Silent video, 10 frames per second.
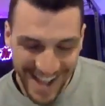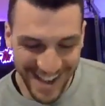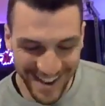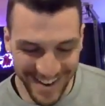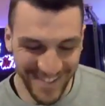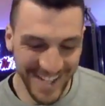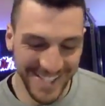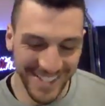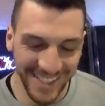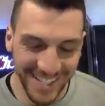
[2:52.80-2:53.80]
right,
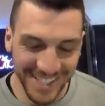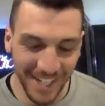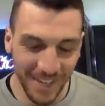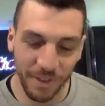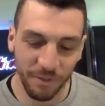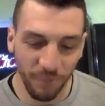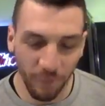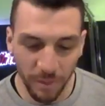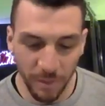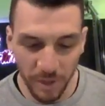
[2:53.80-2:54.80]
man. So let's cover the
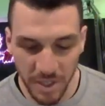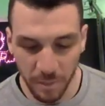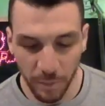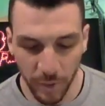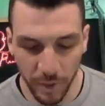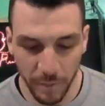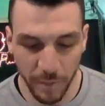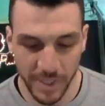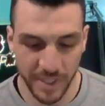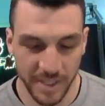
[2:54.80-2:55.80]
4 most important
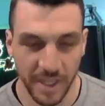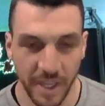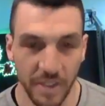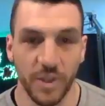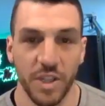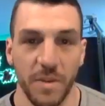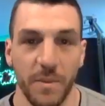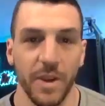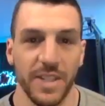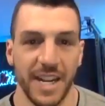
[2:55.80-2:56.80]
business skills for gym
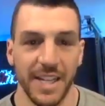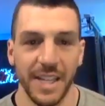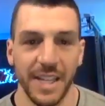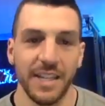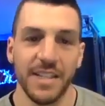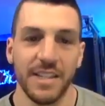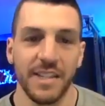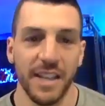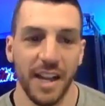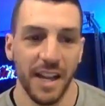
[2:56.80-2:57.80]
owners, and I think that this
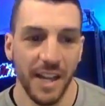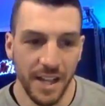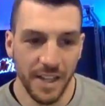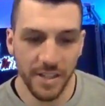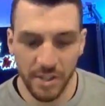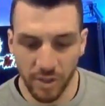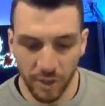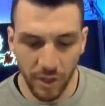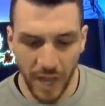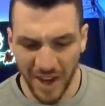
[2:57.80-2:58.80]
is cool.